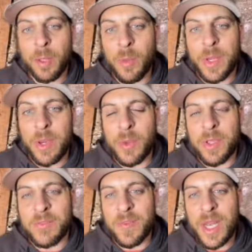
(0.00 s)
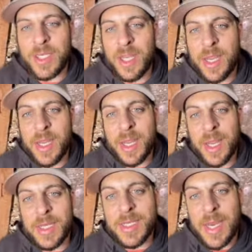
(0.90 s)
illuminate with his flashlight,
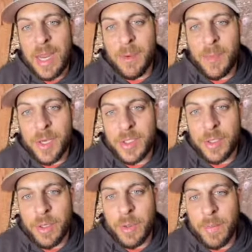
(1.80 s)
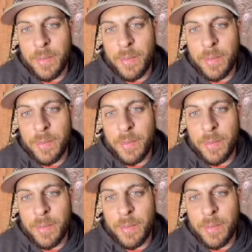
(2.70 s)
and snap a picture.